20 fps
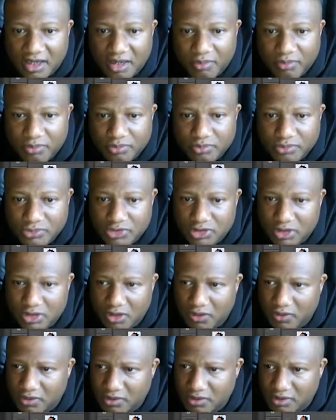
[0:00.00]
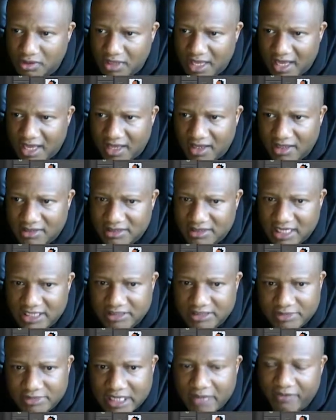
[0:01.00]
So, yeah, it takes some time.
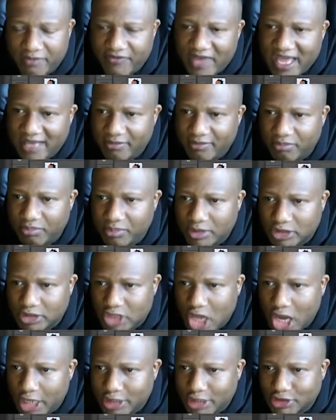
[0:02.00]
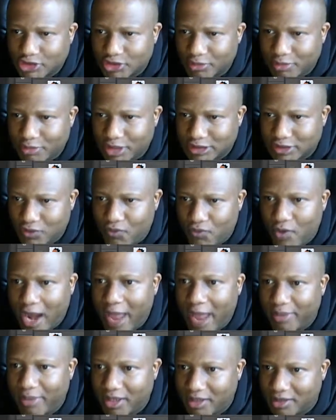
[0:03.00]
If I hadn't been talking so much and rapping
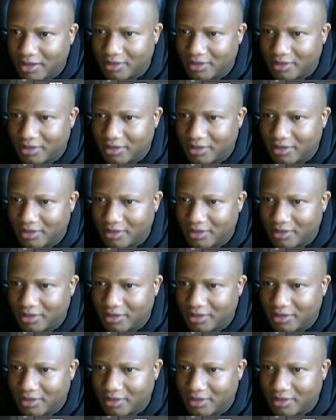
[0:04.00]
and